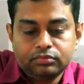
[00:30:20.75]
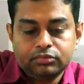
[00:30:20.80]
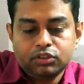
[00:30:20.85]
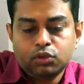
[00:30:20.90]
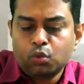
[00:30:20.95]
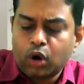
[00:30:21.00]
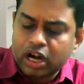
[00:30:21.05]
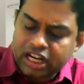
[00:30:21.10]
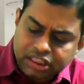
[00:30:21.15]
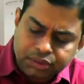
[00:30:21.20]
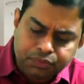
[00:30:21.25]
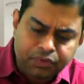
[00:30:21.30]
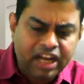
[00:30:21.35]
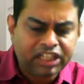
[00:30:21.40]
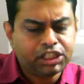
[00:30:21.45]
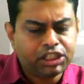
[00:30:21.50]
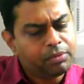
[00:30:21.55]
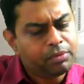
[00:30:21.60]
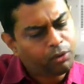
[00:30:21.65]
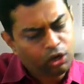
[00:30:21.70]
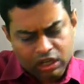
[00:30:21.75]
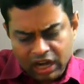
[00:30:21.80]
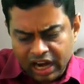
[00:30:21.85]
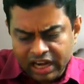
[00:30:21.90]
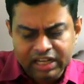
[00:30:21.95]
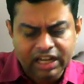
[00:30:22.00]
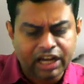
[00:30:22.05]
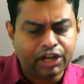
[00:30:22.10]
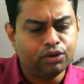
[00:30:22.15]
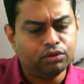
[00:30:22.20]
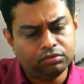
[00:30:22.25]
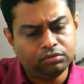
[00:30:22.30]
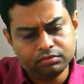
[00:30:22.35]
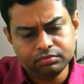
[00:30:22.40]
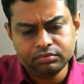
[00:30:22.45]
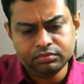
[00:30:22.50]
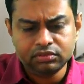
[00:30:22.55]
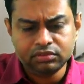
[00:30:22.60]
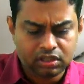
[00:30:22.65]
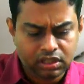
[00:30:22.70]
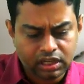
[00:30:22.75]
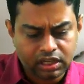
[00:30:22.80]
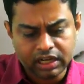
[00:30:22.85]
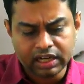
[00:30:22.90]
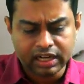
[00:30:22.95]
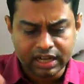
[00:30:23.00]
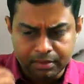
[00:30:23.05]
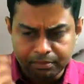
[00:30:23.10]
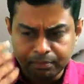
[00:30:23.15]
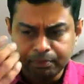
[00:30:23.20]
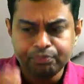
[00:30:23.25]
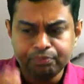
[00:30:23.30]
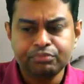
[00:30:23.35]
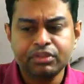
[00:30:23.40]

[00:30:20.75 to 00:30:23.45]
What is flash report? I'll tell you. It will come